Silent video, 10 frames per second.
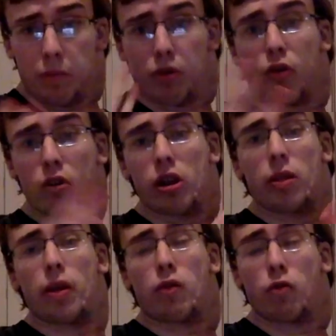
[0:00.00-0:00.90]
majority
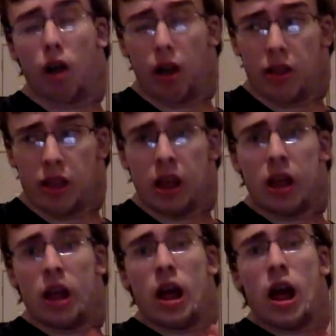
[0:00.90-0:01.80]
of its run.
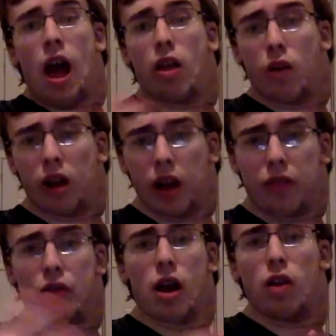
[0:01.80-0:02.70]
And during
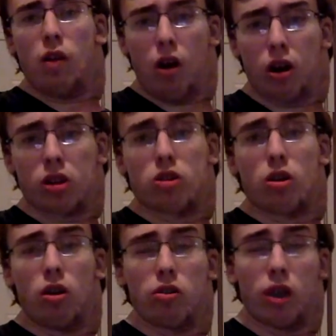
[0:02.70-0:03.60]
its final arc,
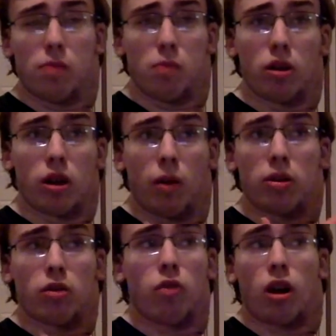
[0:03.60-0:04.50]
Shonen Jump wasn't going
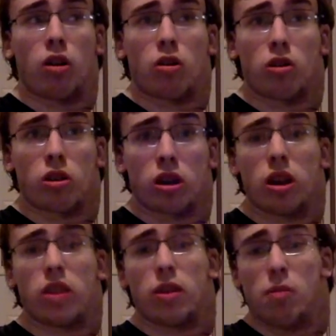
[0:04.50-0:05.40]
to rush
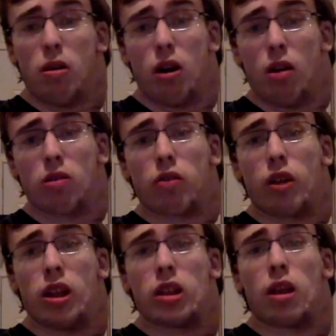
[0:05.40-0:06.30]
Kishimoto to
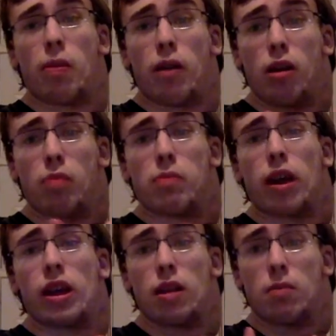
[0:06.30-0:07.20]
finish something up
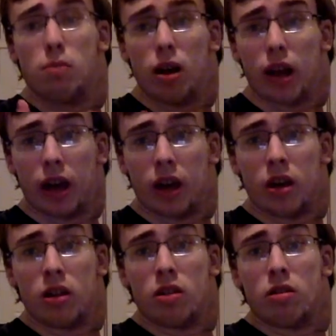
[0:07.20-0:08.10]
making them money.
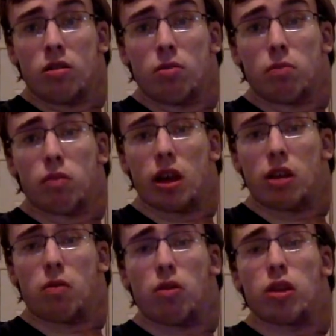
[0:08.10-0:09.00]

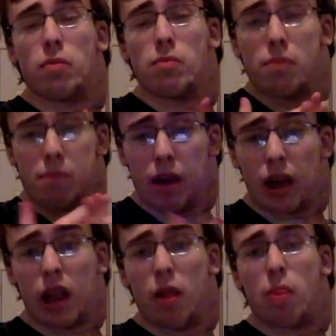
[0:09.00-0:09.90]
Bleach wasn't
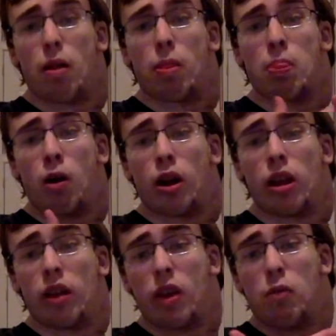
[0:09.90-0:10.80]
making them enough
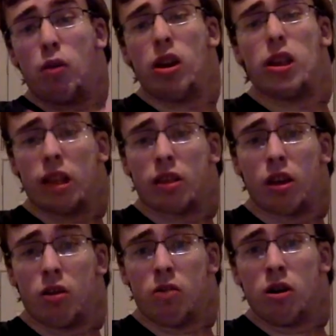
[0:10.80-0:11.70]
money if they wanted it
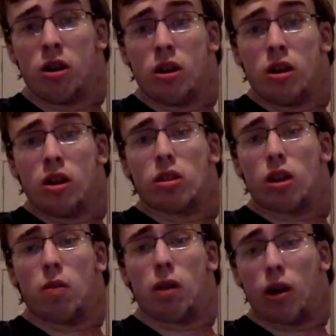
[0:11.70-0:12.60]
to.
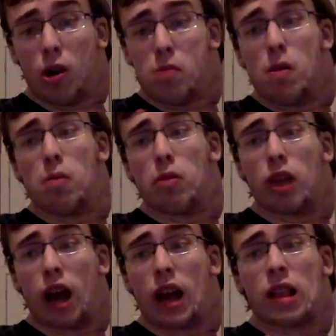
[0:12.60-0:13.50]
So when Kubo was
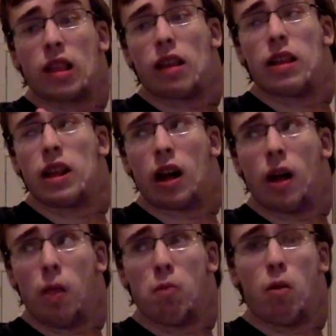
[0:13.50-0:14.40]
like, I need a
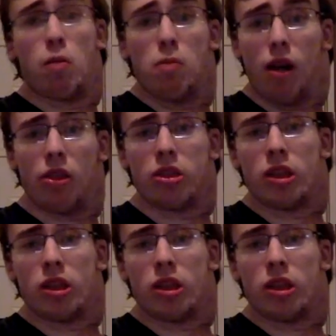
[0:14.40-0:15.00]
couple more months,